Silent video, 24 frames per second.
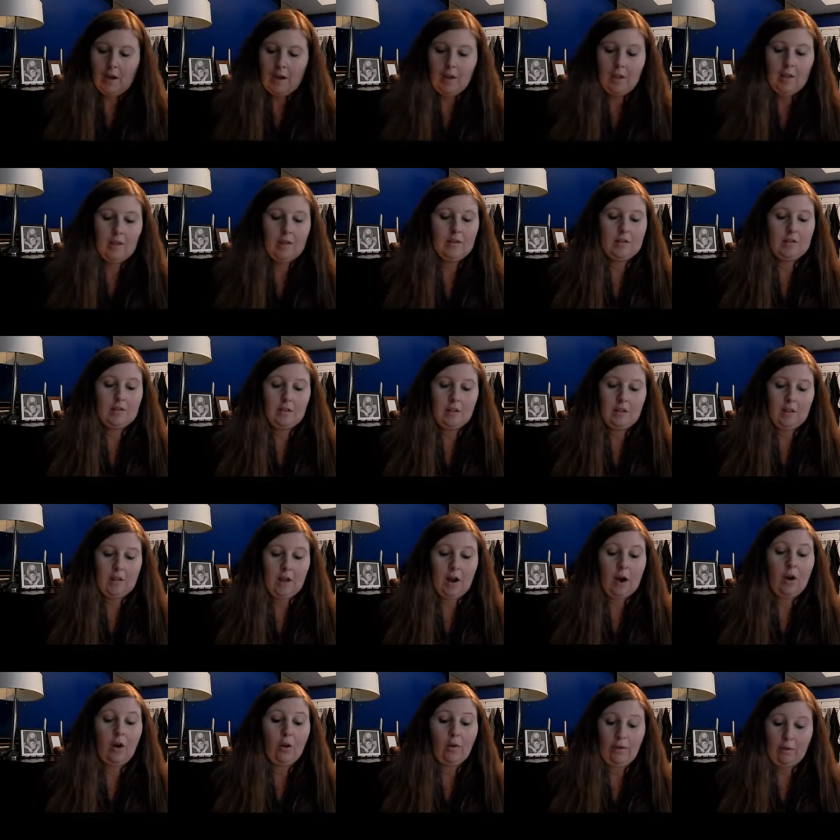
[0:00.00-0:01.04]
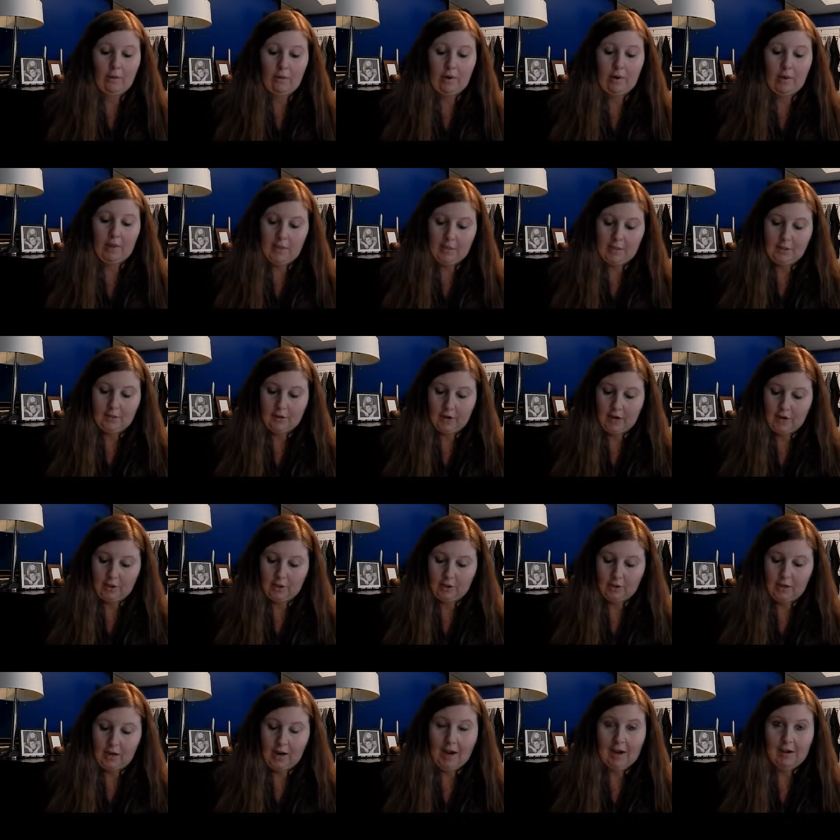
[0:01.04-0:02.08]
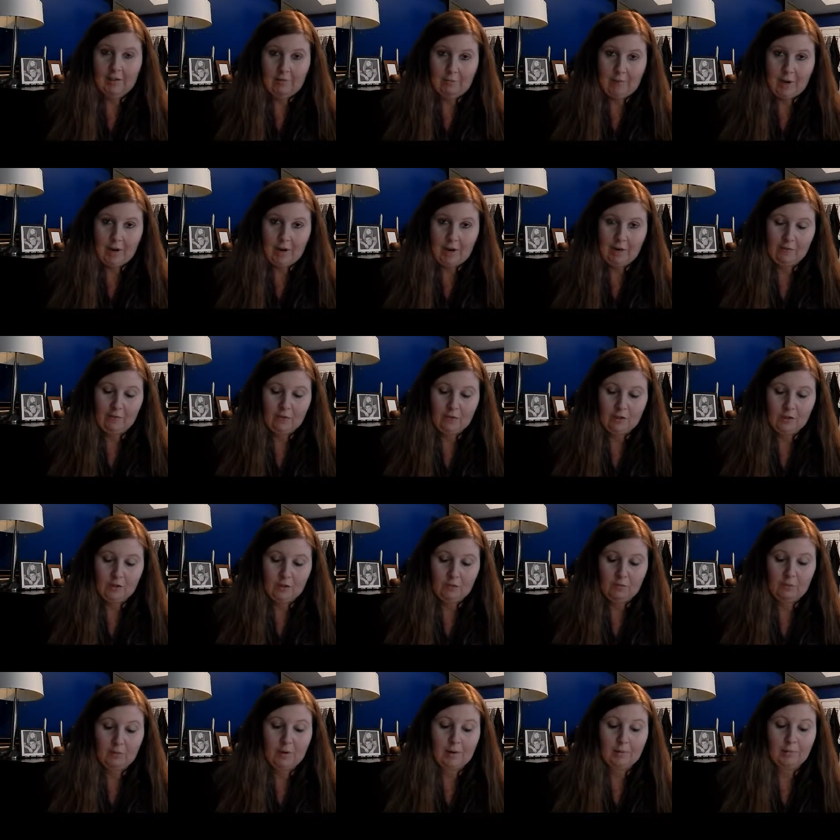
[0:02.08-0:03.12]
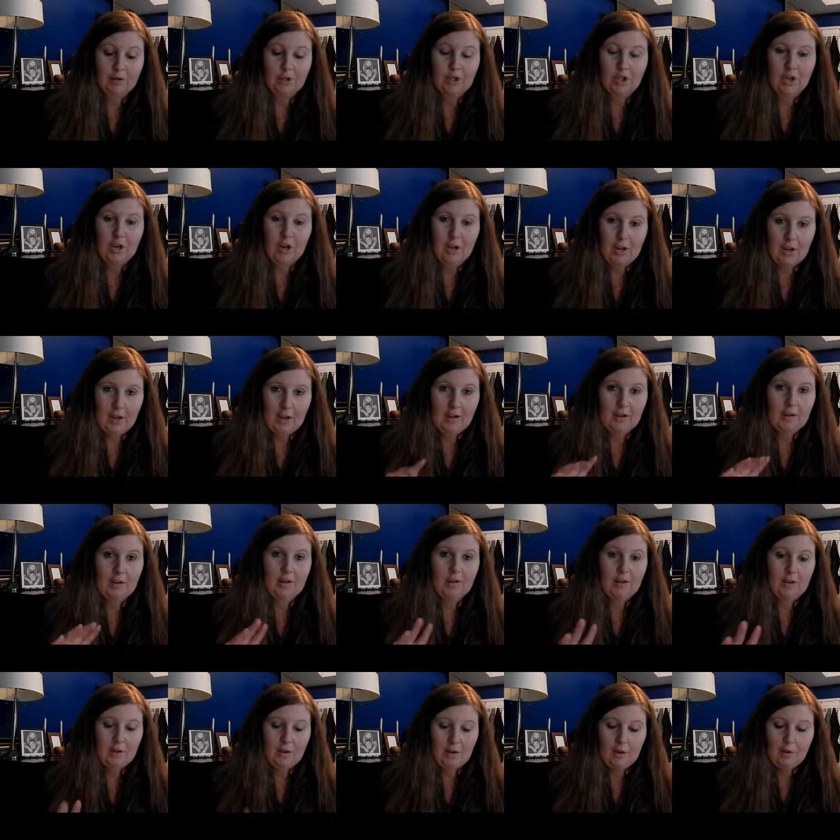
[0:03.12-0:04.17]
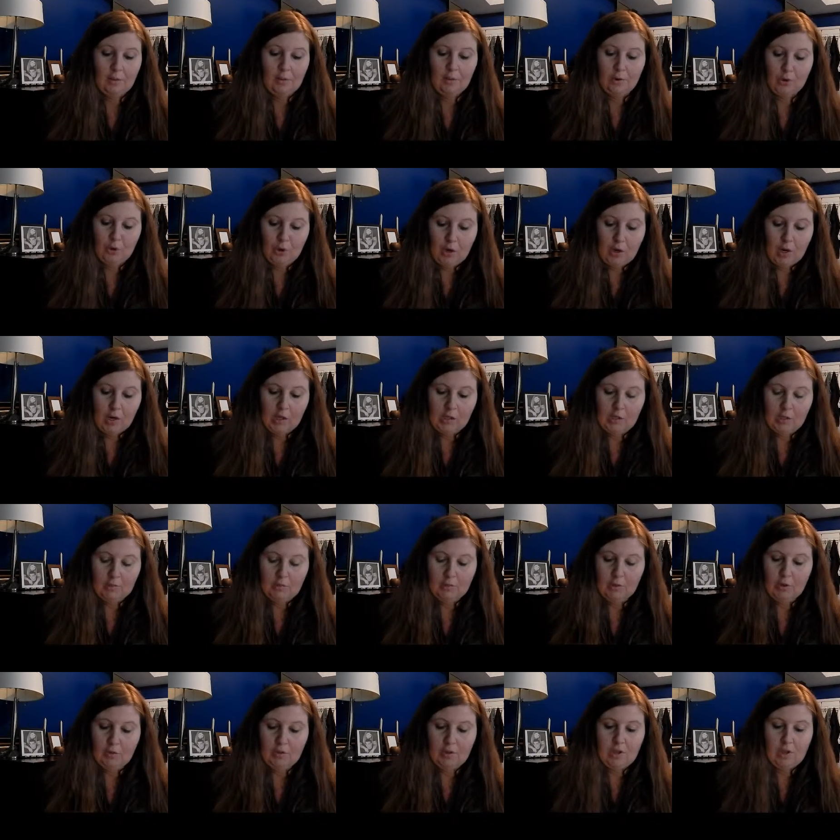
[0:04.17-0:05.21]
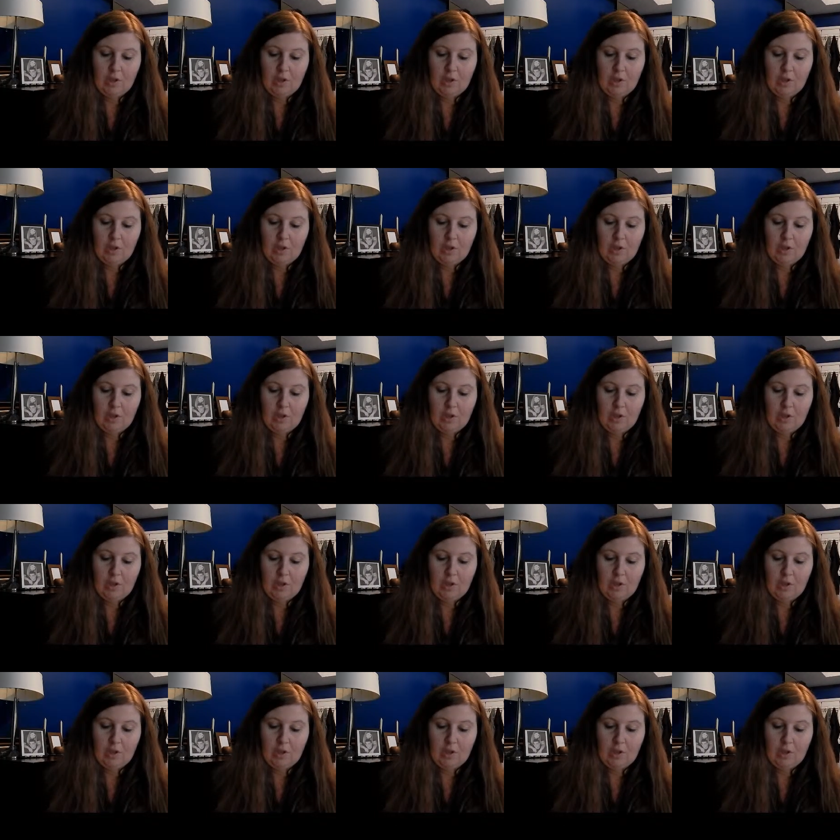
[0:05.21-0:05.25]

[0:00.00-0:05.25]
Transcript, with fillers: and all 3 of these are actually out of my comfort zone, but we're trying some new